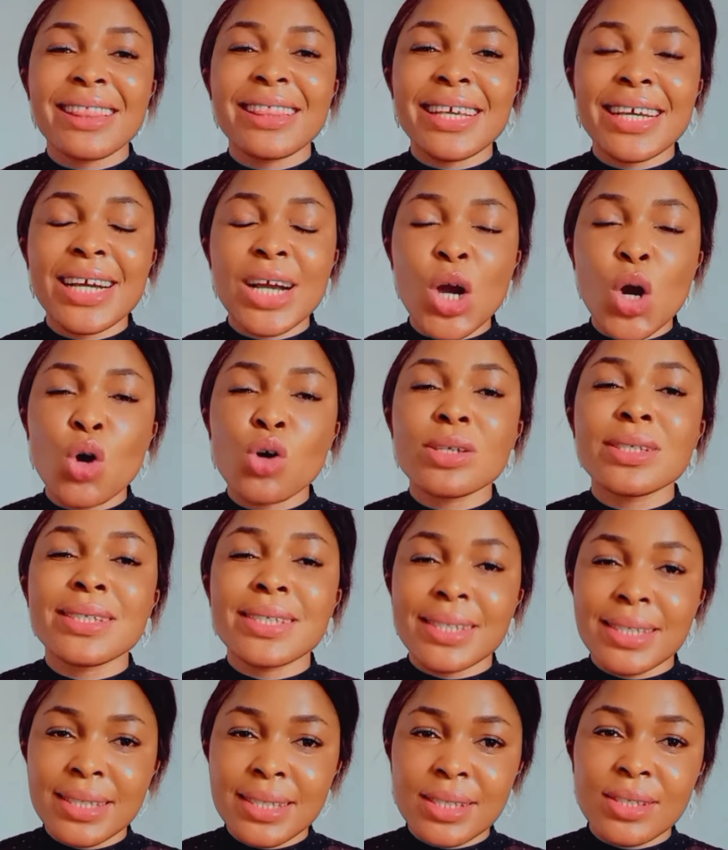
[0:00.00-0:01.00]
the
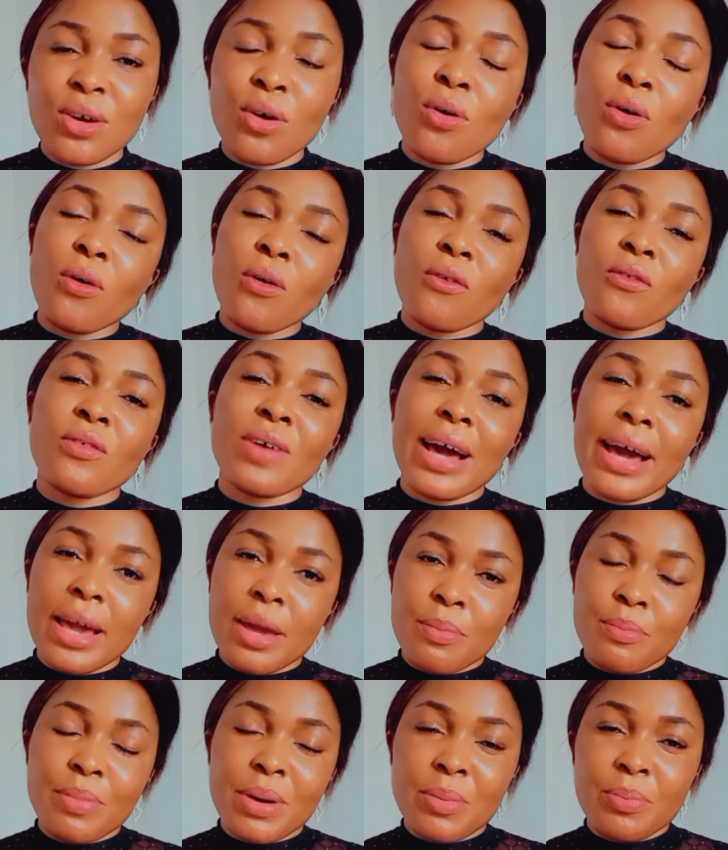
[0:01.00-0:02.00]
causes of
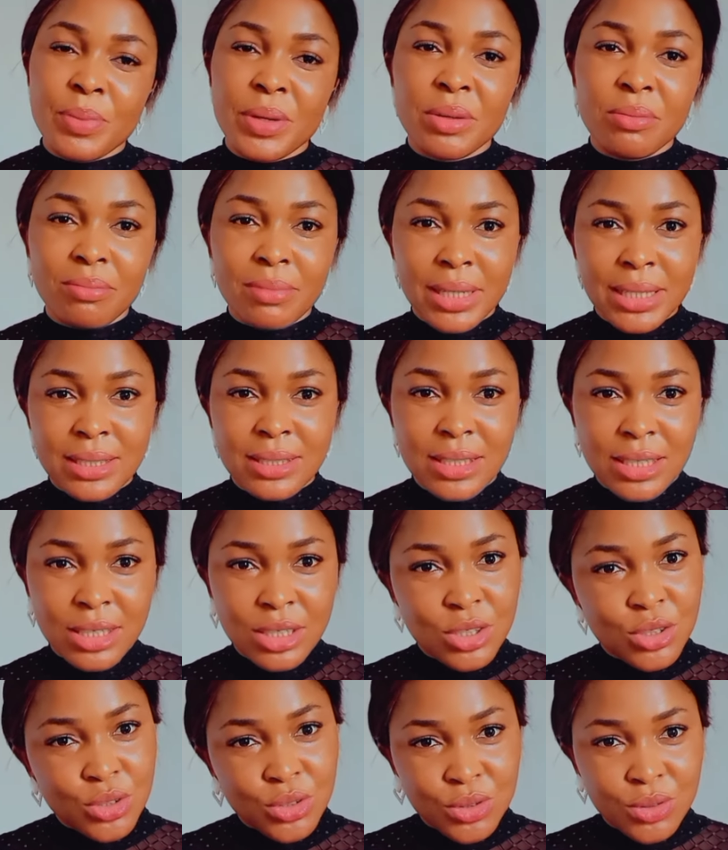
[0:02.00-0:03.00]

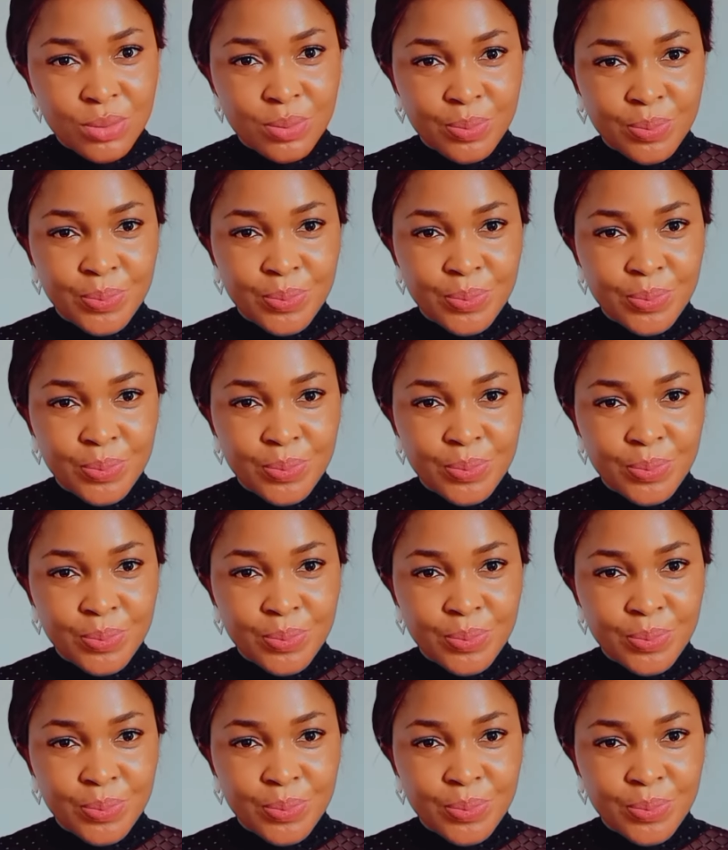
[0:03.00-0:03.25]
hyperpigmentation?